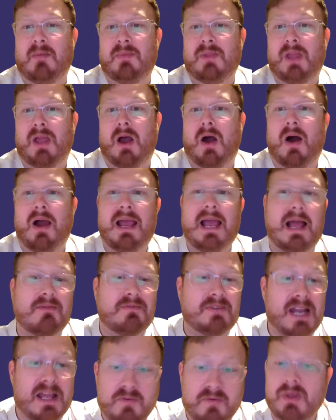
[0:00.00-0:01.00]
I have
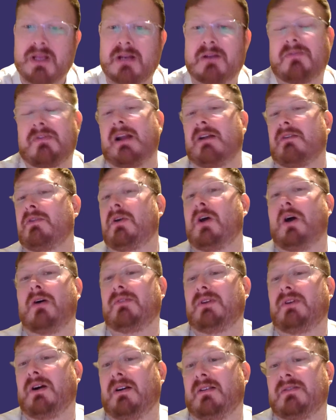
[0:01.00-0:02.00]
never been a fan of curved
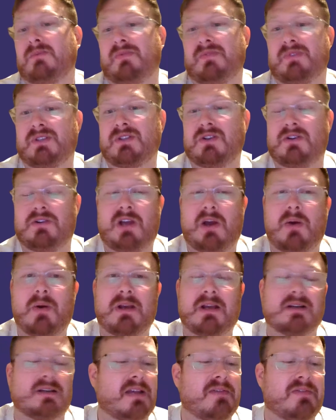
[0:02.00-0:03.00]
lines within Studio. I
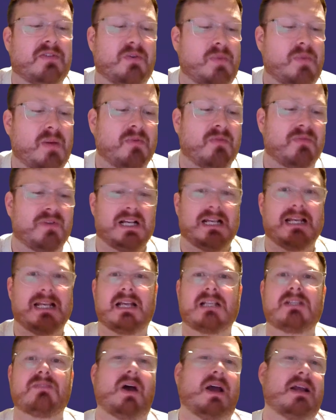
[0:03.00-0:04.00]
could never remember the
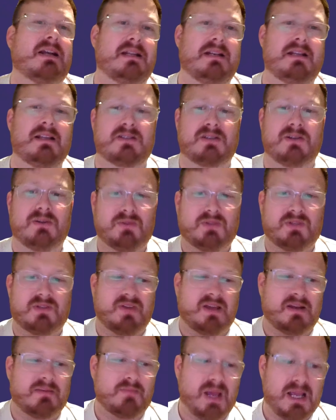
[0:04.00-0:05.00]
clicks that I needed to
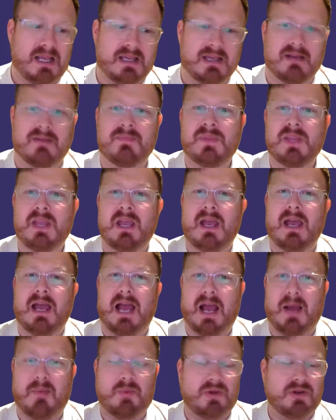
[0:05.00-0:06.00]
then make it
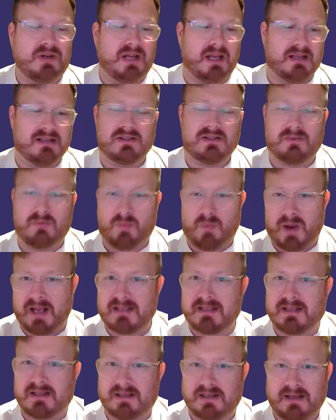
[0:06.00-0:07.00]
happen and to where to
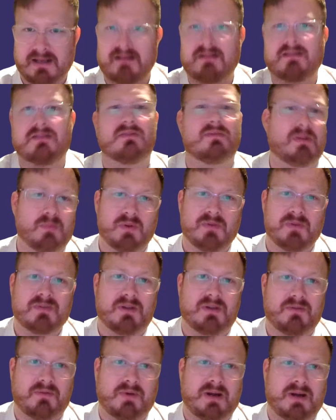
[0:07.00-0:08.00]
click to then move stuff
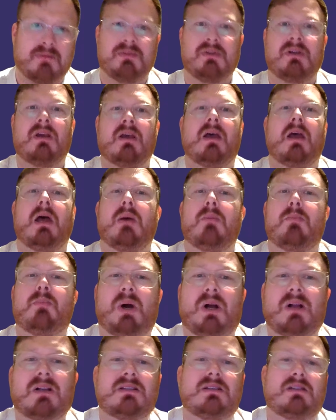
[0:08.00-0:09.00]
around.
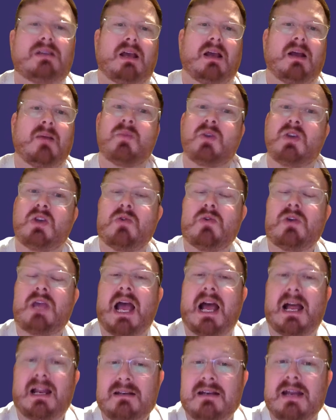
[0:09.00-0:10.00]
But you
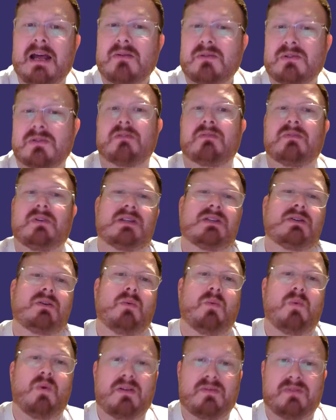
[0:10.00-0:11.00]
can now do this
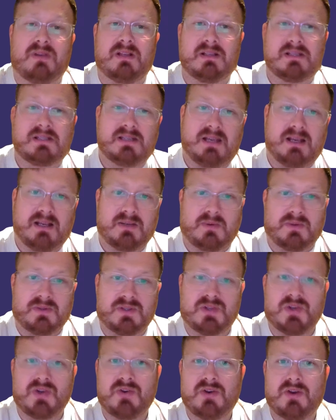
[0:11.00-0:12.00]
within CXone
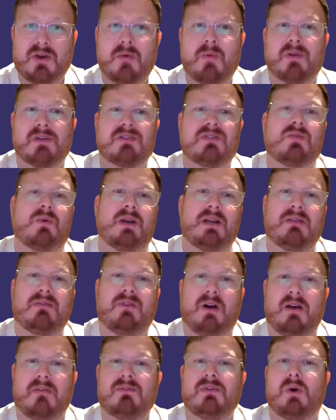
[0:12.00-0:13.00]
Studio once
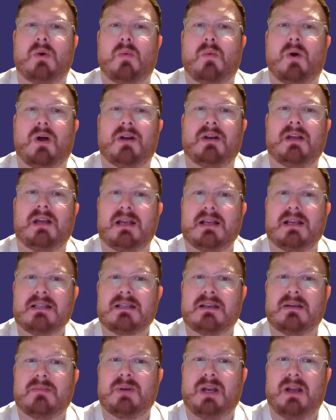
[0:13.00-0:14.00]
25.1 is
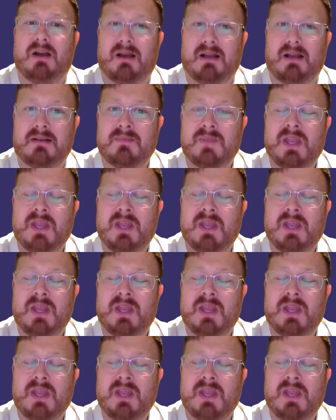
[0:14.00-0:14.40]
applied.